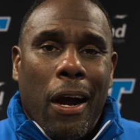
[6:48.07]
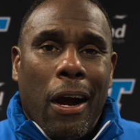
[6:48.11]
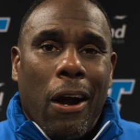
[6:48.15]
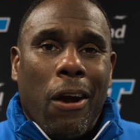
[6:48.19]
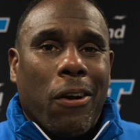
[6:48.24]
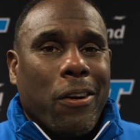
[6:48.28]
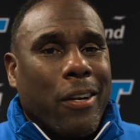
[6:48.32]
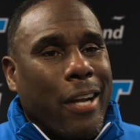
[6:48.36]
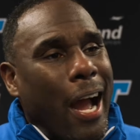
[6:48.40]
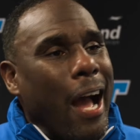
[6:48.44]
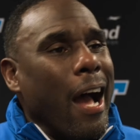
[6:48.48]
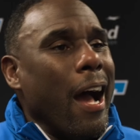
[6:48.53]

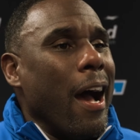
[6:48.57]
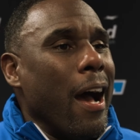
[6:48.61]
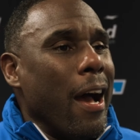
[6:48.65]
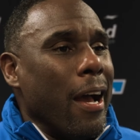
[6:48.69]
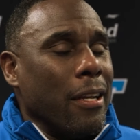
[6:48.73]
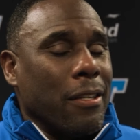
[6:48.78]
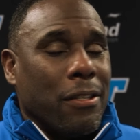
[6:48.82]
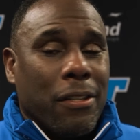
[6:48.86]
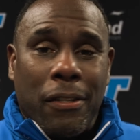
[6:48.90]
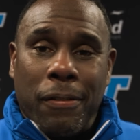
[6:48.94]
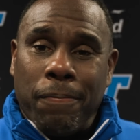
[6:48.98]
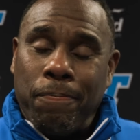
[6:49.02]
our
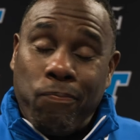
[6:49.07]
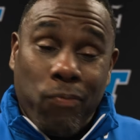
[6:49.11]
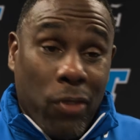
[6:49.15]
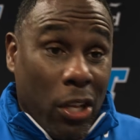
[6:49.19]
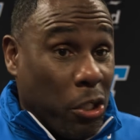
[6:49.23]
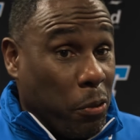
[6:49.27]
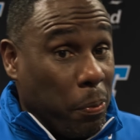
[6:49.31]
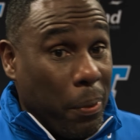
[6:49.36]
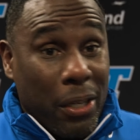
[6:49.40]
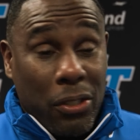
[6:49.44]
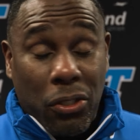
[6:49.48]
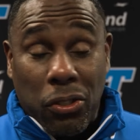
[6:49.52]
guys,
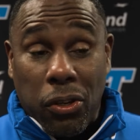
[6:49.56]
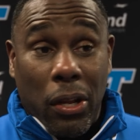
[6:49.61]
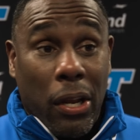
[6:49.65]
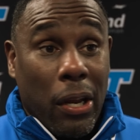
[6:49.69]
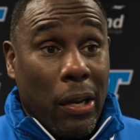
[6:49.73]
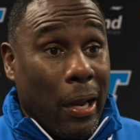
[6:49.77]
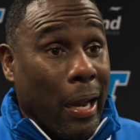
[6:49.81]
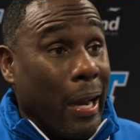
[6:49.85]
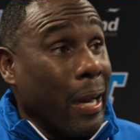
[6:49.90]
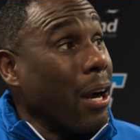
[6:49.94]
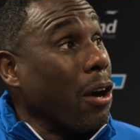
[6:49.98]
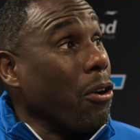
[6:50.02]

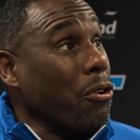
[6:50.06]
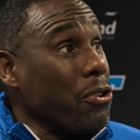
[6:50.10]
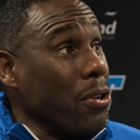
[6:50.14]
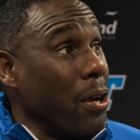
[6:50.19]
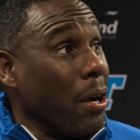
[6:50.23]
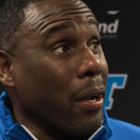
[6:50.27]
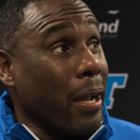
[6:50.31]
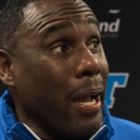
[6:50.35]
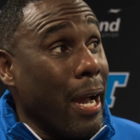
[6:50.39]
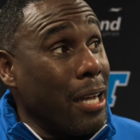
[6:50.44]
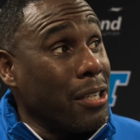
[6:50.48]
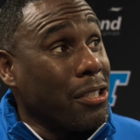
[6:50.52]
especially like our
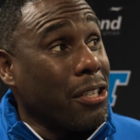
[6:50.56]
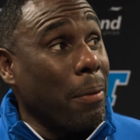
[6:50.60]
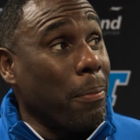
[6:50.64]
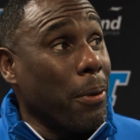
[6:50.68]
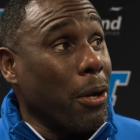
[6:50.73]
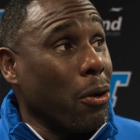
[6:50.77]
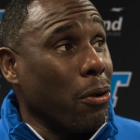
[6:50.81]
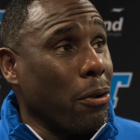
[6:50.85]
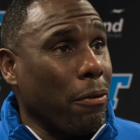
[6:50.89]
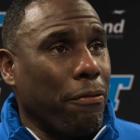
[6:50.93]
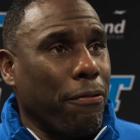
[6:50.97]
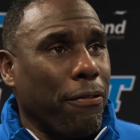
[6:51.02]
young guys
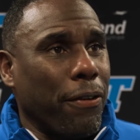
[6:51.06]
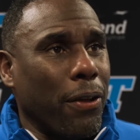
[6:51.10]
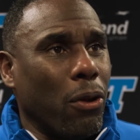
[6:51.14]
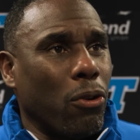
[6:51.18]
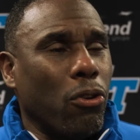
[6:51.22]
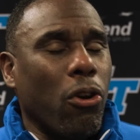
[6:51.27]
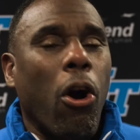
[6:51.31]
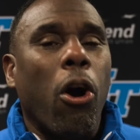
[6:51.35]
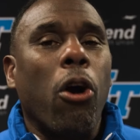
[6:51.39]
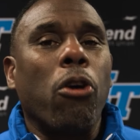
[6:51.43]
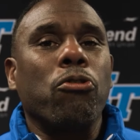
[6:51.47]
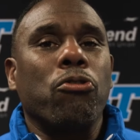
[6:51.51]
coming on the
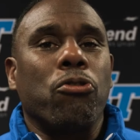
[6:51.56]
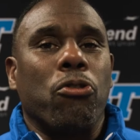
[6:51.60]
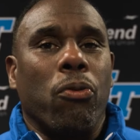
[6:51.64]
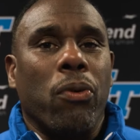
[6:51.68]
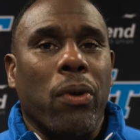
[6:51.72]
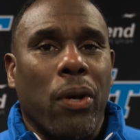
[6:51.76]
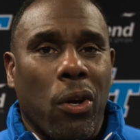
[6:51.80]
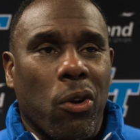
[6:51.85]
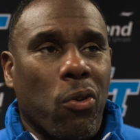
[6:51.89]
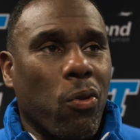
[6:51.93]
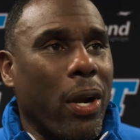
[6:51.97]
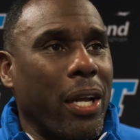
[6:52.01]
field, aren't
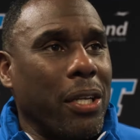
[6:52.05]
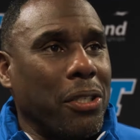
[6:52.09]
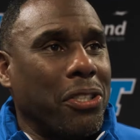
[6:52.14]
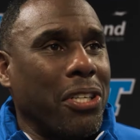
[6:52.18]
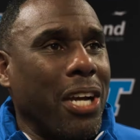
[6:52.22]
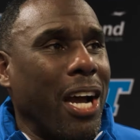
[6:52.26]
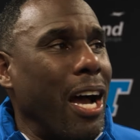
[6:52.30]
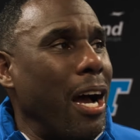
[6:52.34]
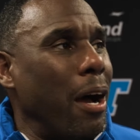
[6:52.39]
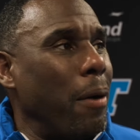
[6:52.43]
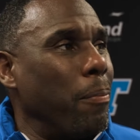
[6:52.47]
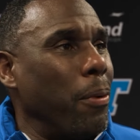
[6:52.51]
doing a great
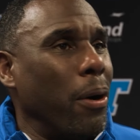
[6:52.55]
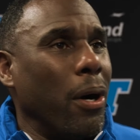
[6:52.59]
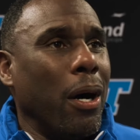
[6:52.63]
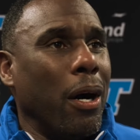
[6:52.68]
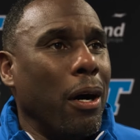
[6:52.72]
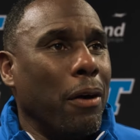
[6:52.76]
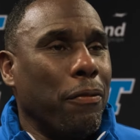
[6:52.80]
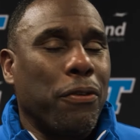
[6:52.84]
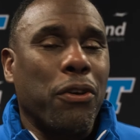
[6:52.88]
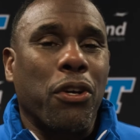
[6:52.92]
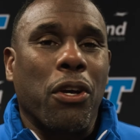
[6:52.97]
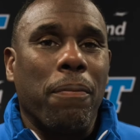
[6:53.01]
job
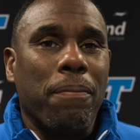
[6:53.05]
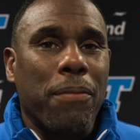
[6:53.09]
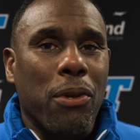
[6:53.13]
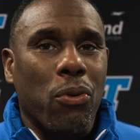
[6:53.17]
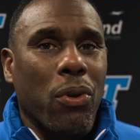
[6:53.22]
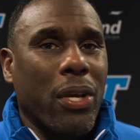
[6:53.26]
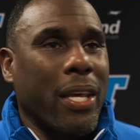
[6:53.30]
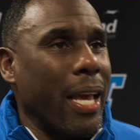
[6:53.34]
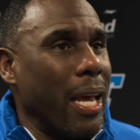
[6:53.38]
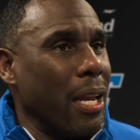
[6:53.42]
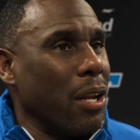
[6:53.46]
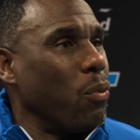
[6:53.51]
of
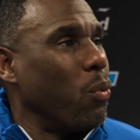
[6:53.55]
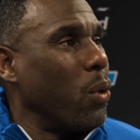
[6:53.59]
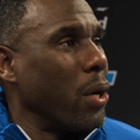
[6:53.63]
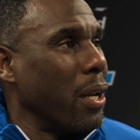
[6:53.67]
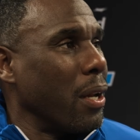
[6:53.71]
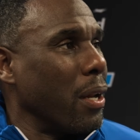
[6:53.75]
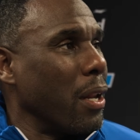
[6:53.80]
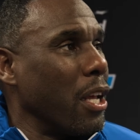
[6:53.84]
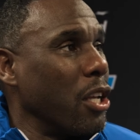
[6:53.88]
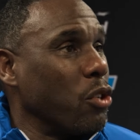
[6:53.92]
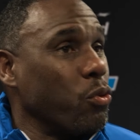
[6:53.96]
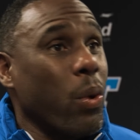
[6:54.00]
communicating what
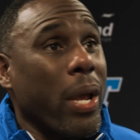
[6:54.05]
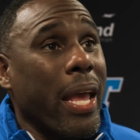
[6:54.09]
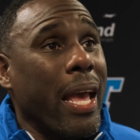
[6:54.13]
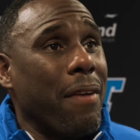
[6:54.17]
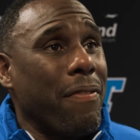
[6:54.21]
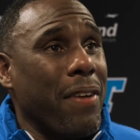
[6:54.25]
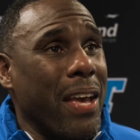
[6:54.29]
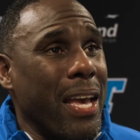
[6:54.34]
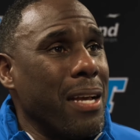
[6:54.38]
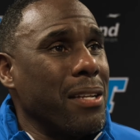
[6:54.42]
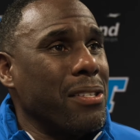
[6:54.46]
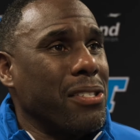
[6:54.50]
it is. We
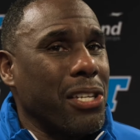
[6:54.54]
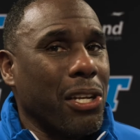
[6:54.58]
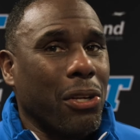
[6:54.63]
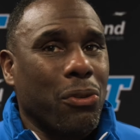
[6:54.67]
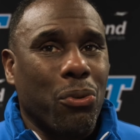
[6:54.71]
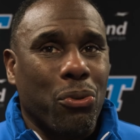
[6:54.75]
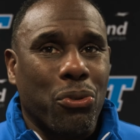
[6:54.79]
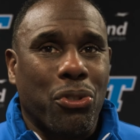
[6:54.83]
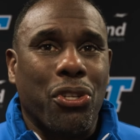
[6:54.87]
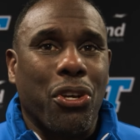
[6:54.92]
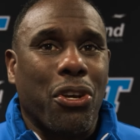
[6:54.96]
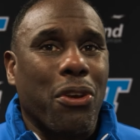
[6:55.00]
have hand
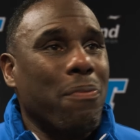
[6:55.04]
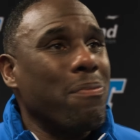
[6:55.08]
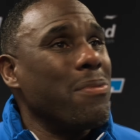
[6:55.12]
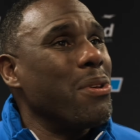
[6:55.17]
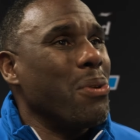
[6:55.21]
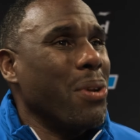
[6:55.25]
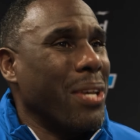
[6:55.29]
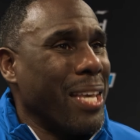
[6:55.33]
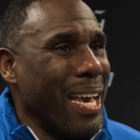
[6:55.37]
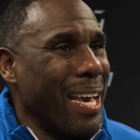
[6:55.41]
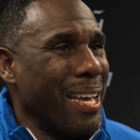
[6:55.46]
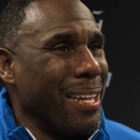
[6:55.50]
signals to
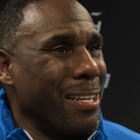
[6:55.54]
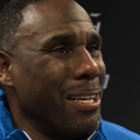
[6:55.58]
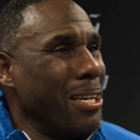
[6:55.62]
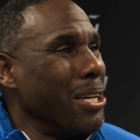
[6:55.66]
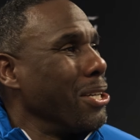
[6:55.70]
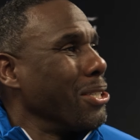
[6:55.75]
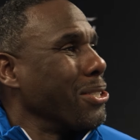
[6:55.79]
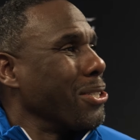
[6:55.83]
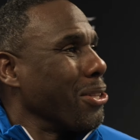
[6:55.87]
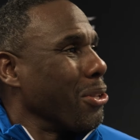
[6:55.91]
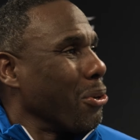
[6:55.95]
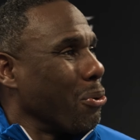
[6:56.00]
communicate
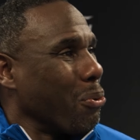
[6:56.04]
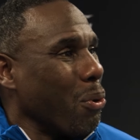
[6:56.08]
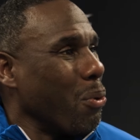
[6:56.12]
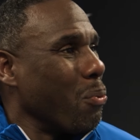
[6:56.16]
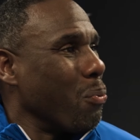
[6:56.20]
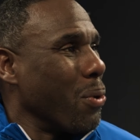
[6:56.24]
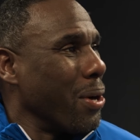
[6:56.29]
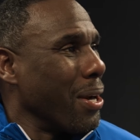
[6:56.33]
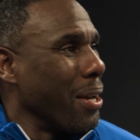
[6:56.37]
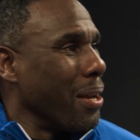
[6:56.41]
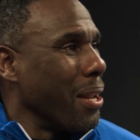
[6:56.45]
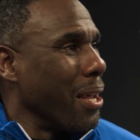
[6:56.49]
to the
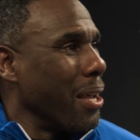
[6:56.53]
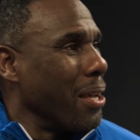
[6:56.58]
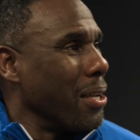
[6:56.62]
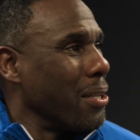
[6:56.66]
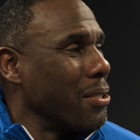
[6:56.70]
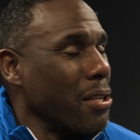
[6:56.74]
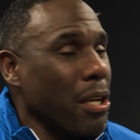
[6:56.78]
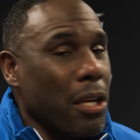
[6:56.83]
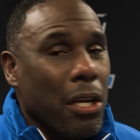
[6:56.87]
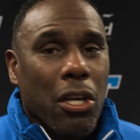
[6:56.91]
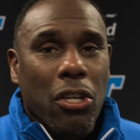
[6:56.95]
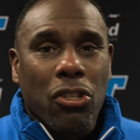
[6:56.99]
group what it
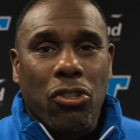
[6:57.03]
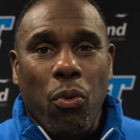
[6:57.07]
is.